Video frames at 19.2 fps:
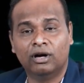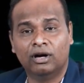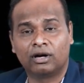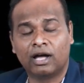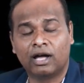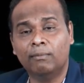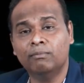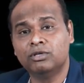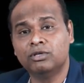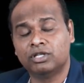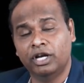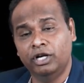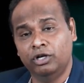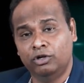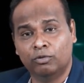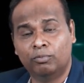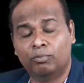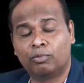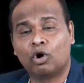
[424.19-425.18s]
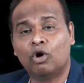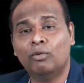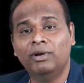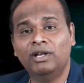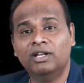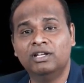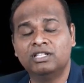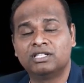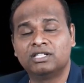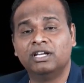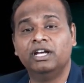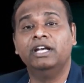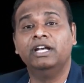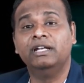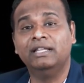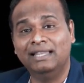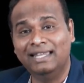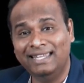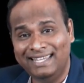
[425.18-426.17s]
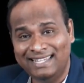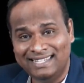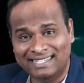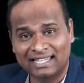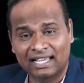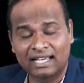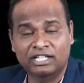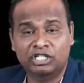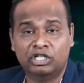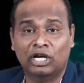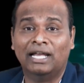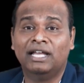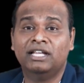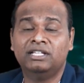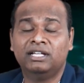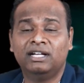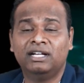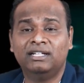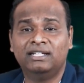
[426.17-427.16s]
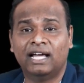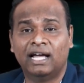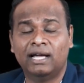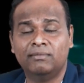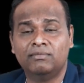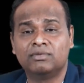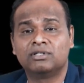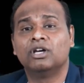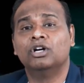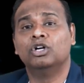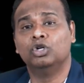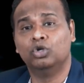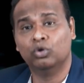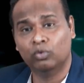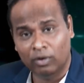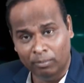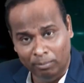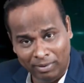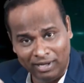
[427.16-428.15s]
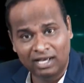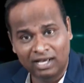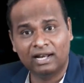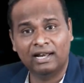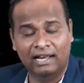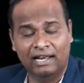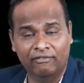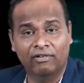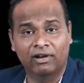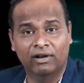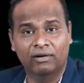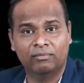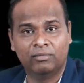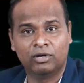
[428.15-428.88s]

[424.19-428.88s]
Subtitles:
comes into prominence in these challenging times to a bigger level.